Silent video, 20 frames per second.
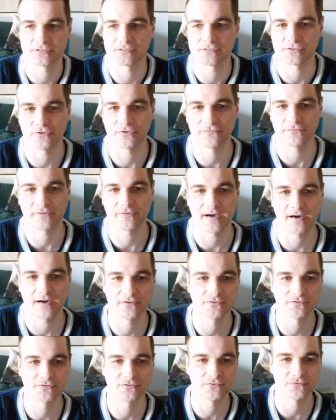of how
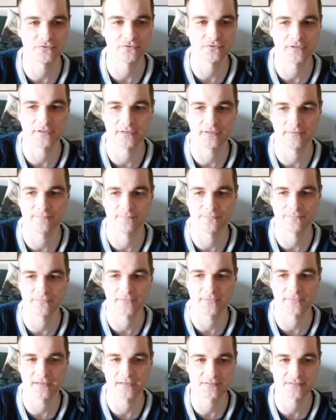to
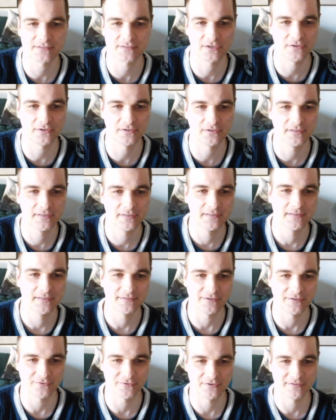install
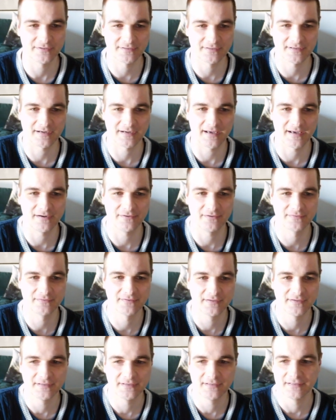the Roland Cloud
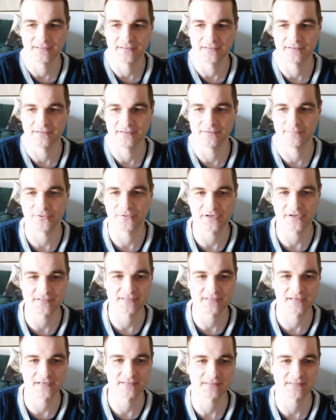presets